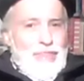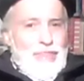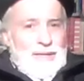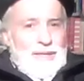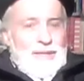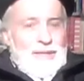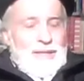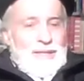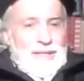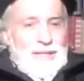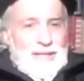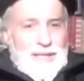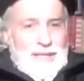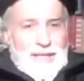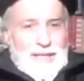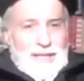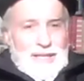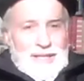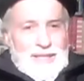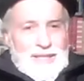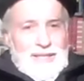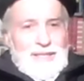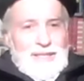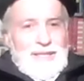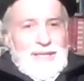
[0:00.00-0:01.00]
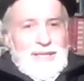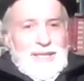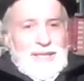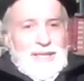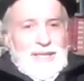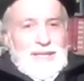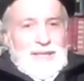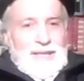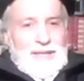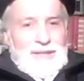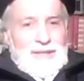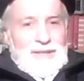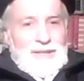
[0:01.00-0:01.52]
Yes.
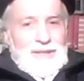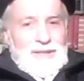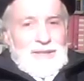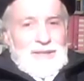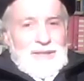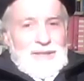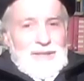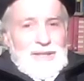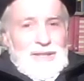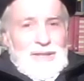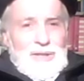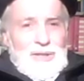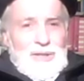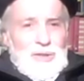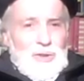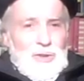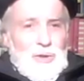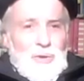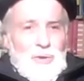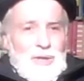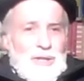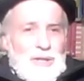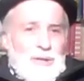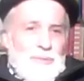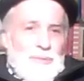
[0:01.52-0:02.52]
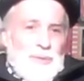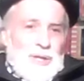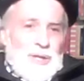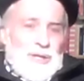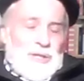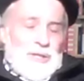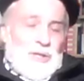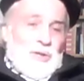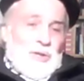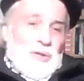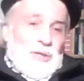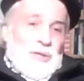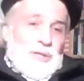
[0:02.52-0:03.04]
There is no other better
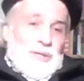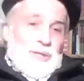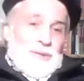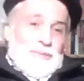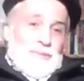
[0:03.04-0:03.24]
choice.